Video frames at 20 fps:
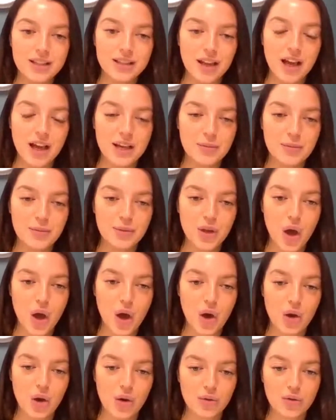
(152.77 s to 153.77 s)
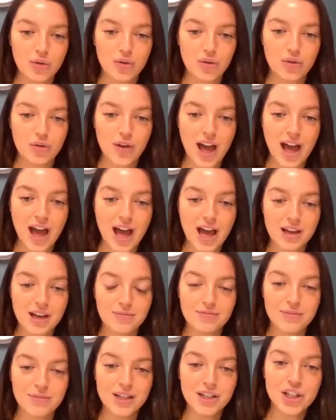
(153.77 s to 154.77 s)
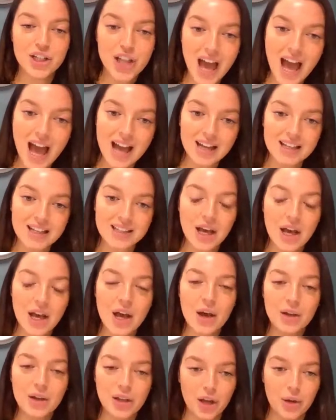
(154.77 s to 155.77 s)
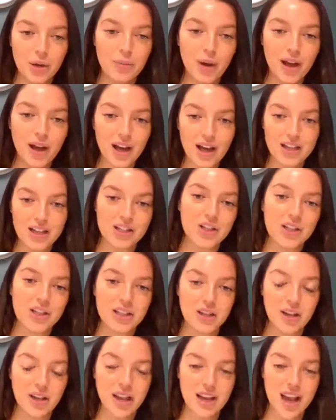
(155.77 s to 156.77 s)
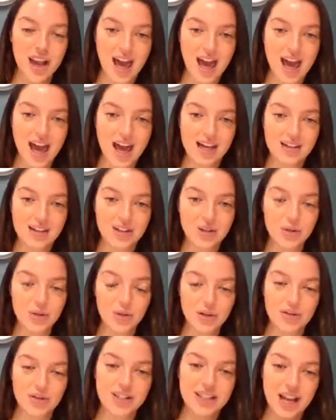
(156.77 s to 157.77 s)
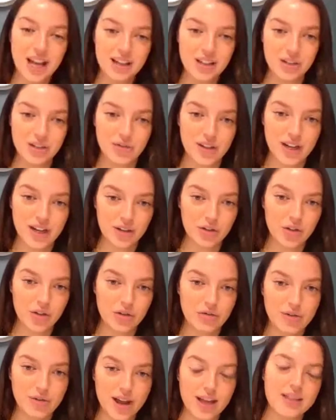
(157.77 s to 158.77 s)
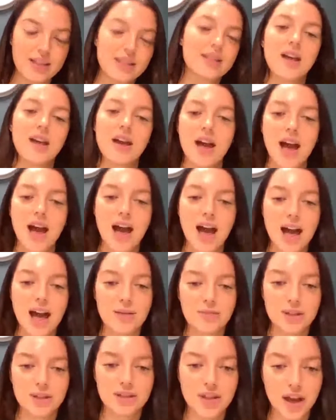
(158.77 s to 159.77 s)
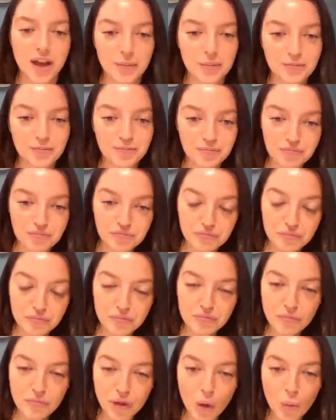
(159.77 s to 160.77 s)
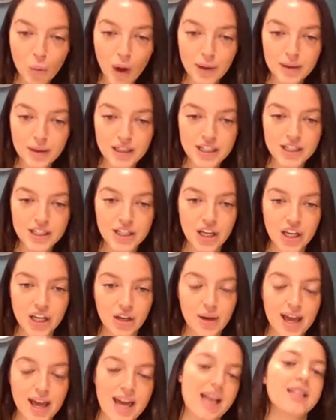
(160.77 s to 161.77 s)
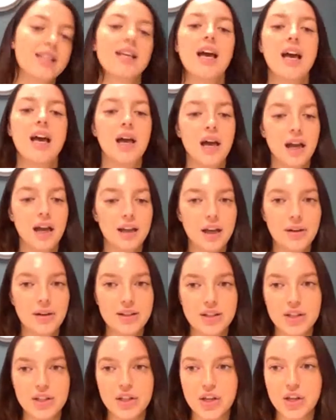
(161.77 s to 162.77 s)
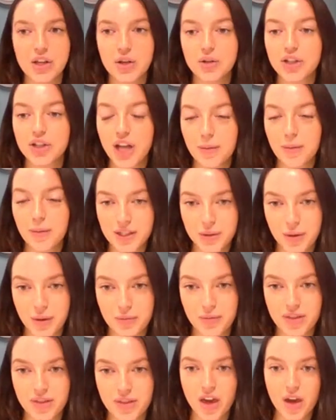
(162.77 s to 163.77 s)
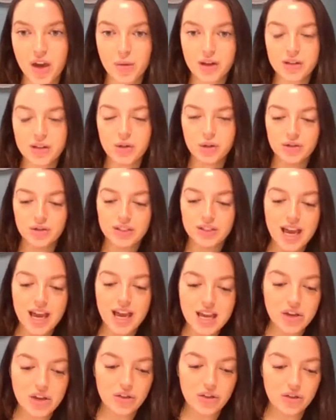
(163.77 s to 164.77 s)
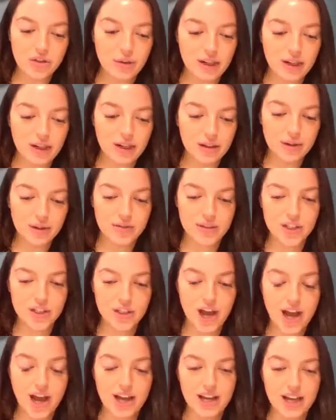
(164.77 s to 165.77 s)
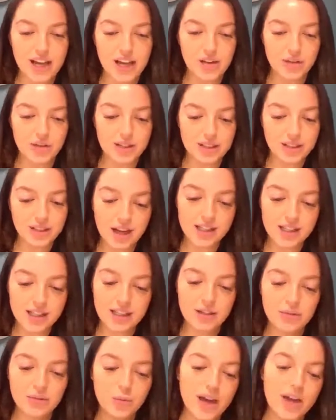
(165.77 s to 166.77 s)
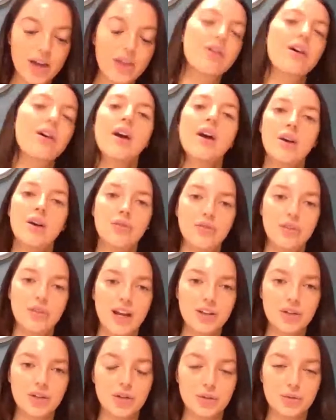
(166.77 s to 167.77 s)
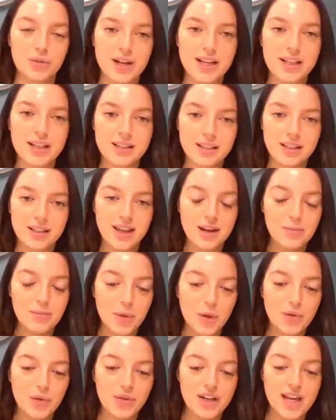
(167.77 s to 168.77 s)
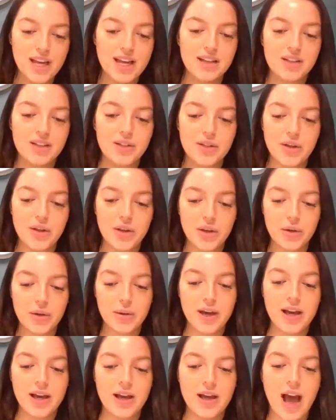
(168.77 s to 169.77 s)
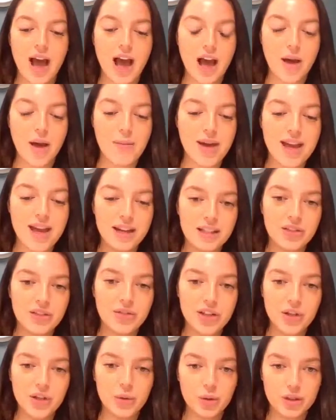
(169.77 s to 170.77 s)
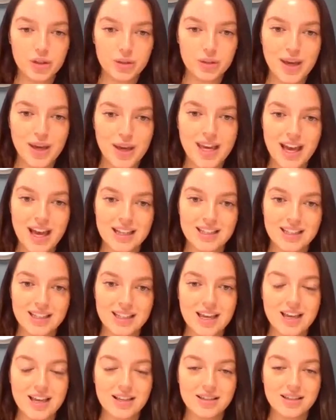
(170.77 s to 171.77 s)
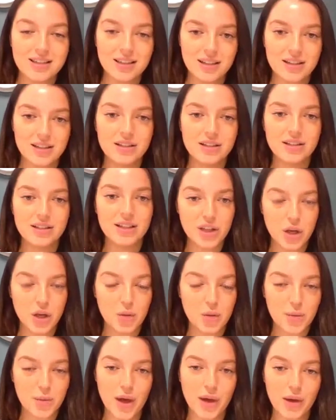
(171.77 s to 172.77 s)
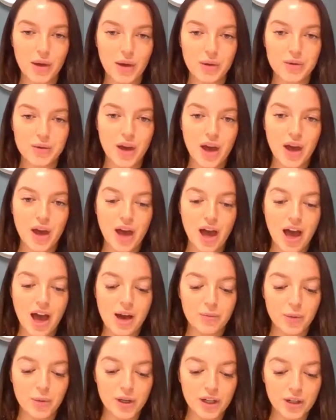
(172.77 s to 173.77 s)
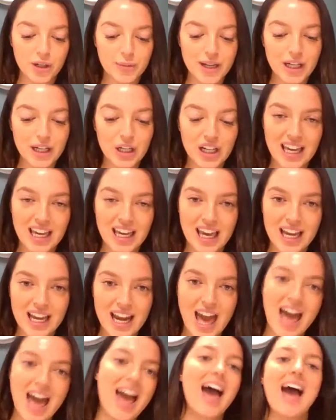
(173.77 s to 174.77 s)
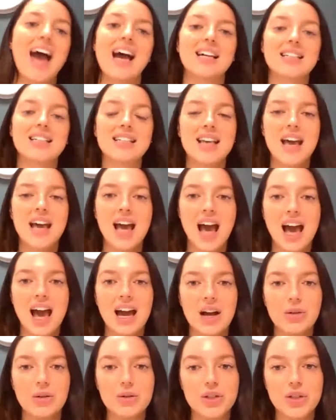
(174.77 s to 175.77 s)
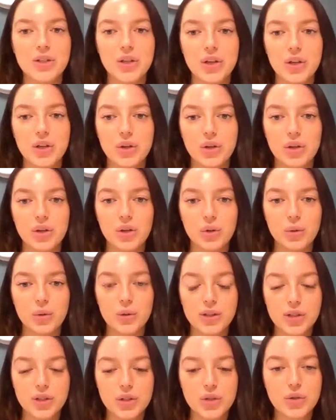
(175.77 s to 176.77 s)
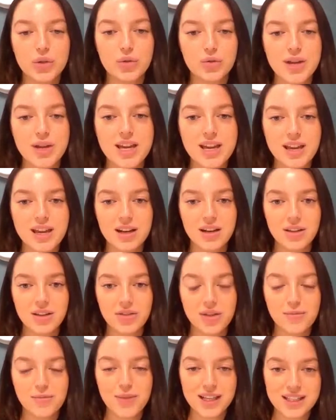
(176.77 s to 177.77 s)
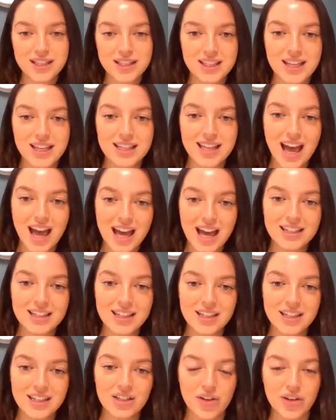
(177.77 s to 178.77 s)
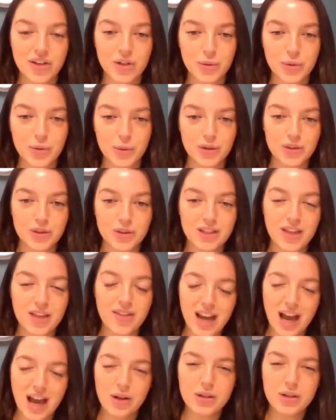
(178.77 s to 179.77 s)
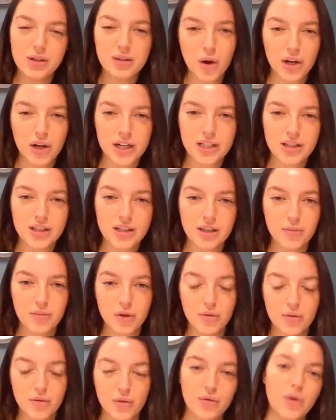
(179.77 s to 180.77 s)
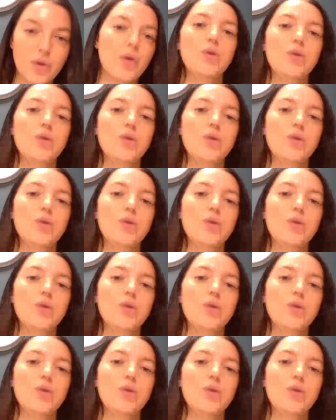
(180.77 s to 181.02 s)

these types of checks, you know, past just looking at sort of standard financial risk. So what I'm going to do is I'm going to share my screen with you and sort of take you through a little bit of a journey, starting with financial risk, then moving into individuals, PSCs and UBOs. We're going to be looking at how to screen the businesses and individuals, and then how to monitor them moving